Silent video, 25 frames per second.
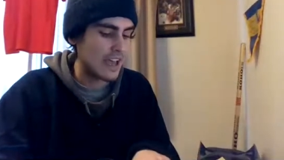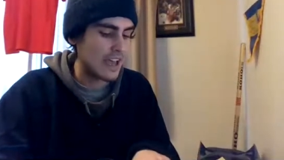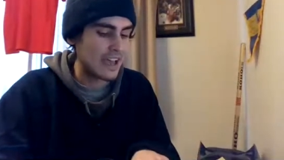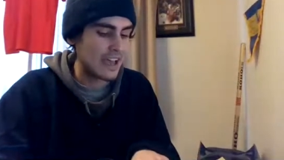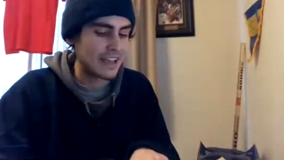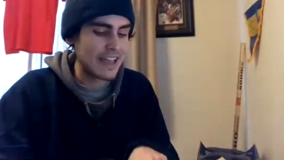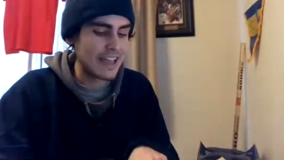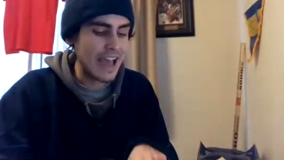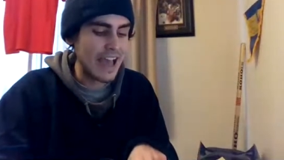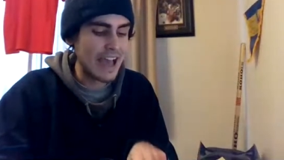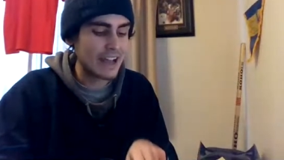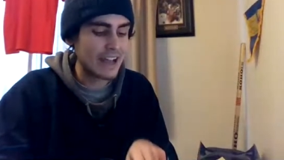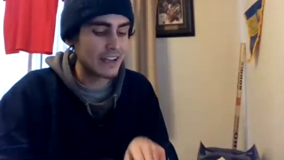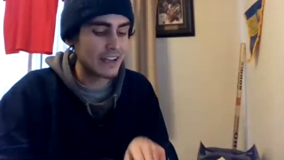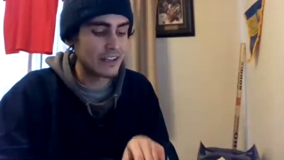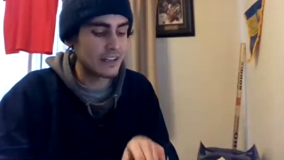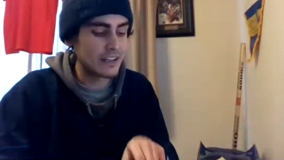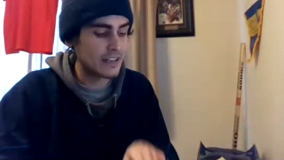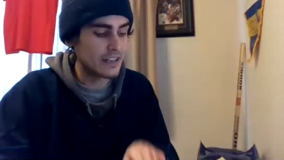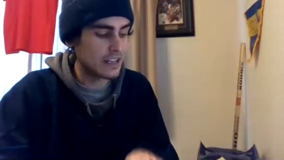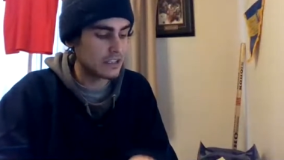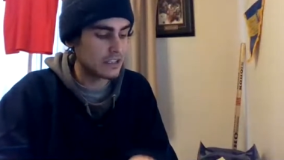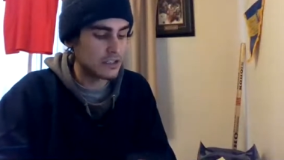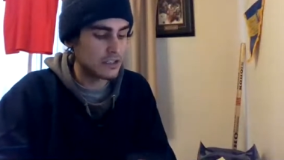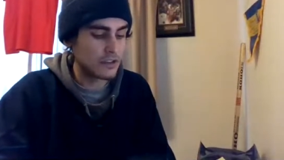Kakkonen,
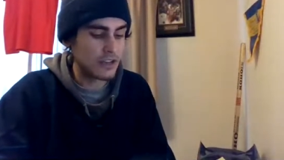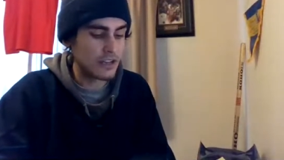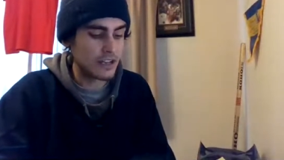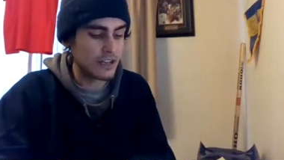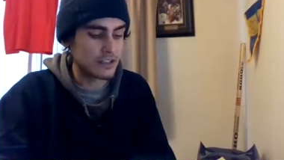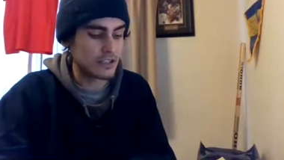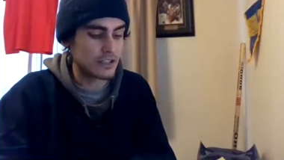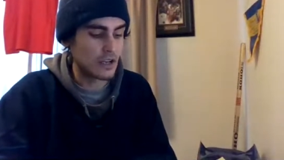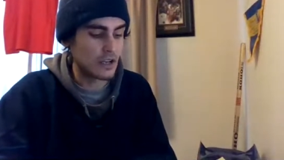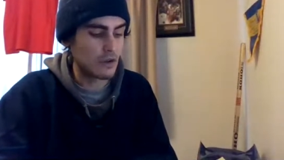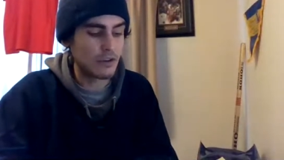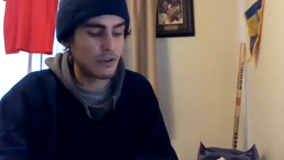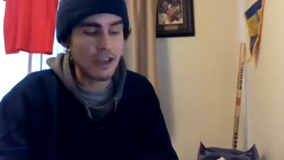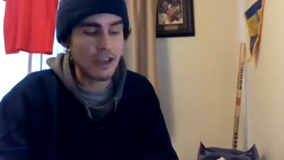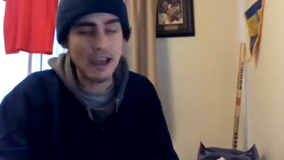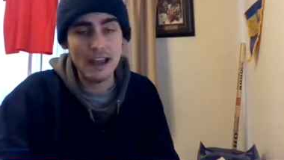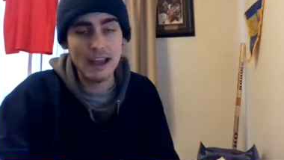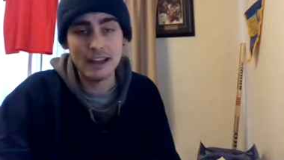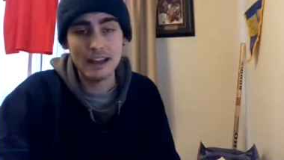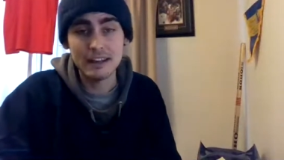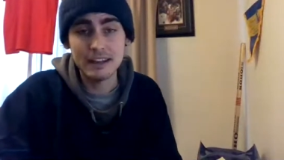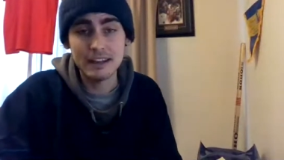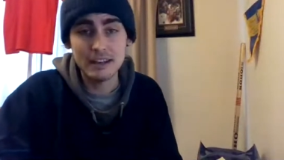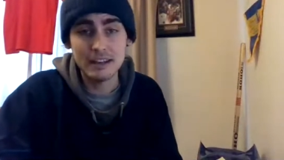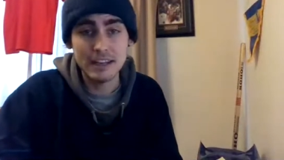as you guys know,
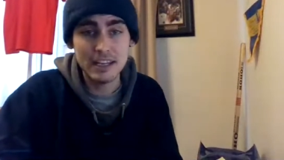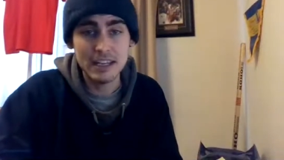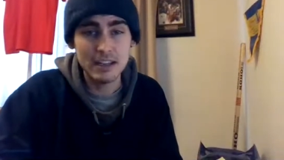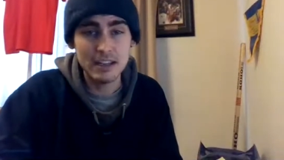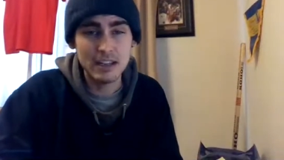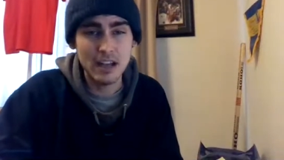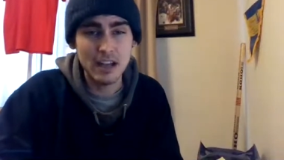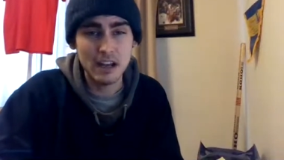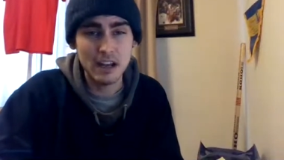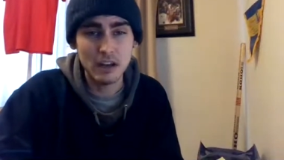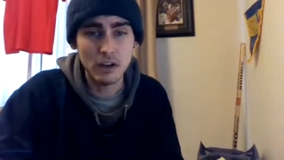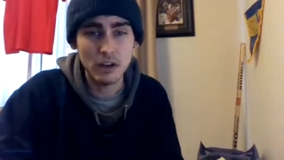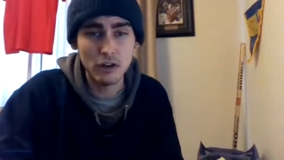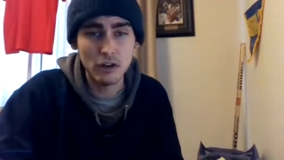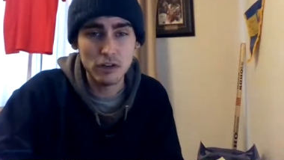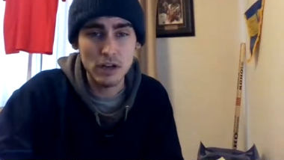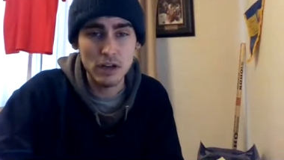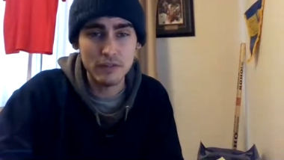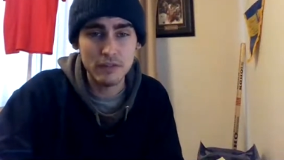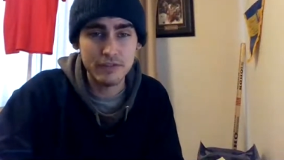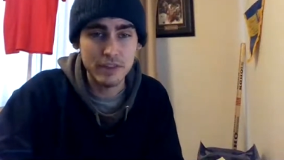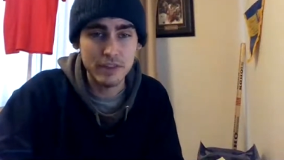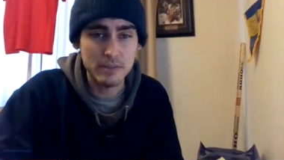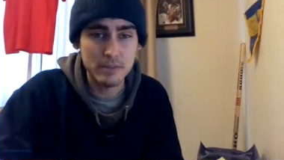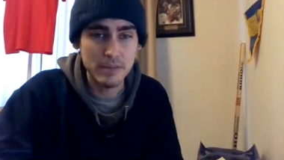he got called up
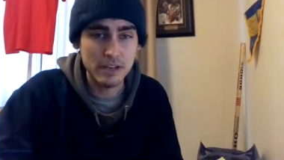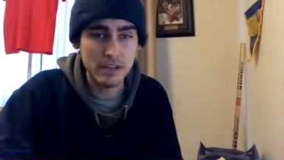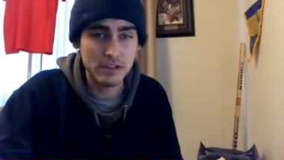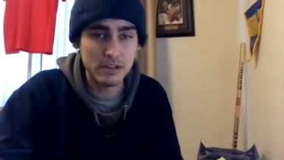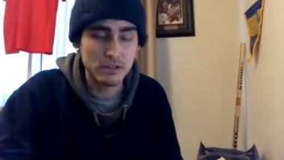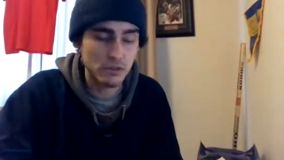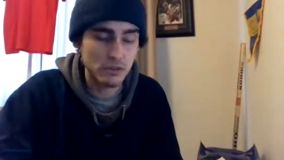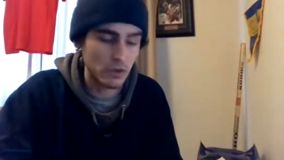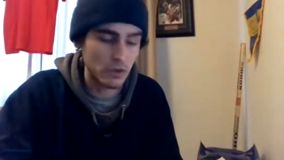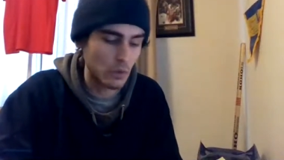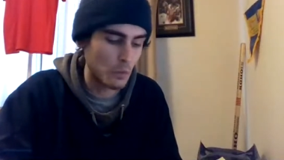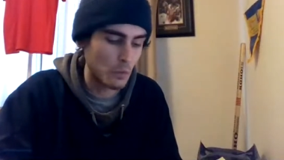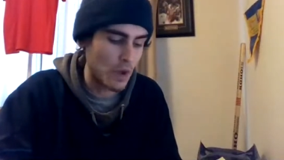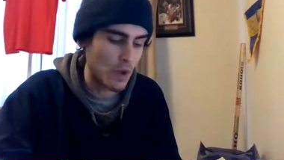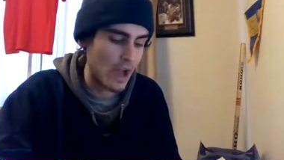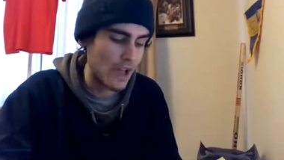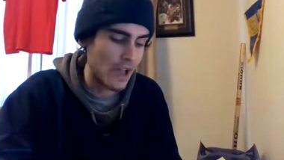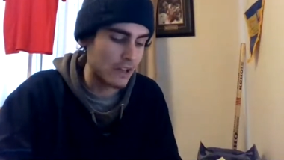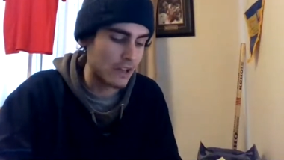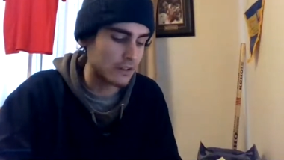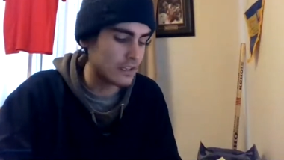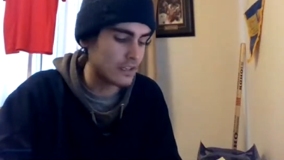for the Minnesota Wild.